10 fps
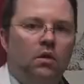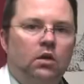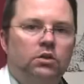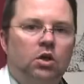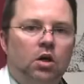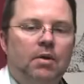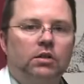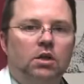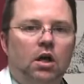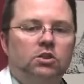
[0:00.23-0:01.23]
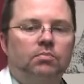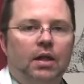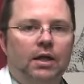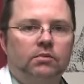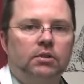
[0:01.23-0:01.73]
Let's talk about
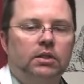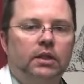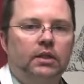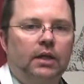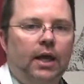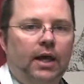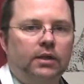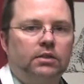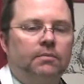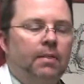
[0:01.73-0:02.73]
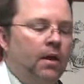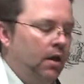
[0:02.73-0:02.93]
toxoplasma in cats.